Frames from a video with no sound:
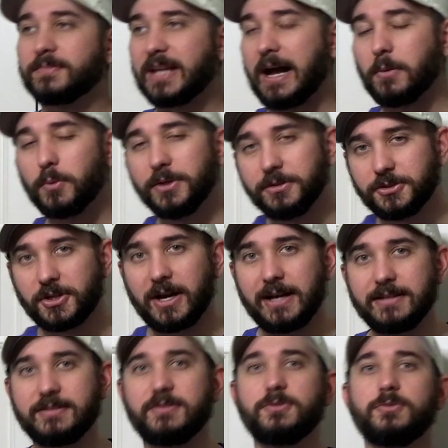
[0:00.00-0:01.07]
I will
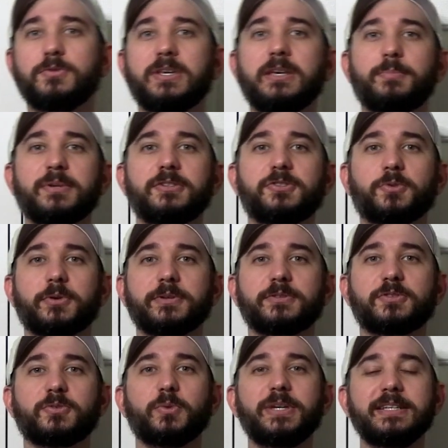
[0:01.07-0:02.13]
try to keep it short and
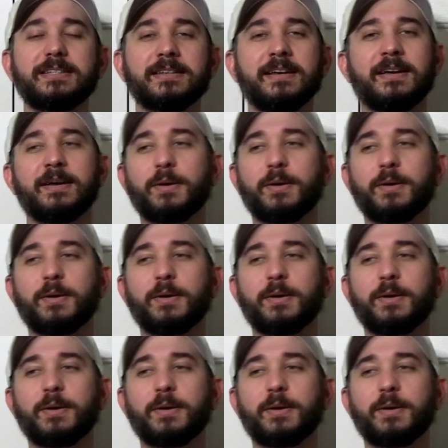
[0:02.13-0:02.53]
sweet,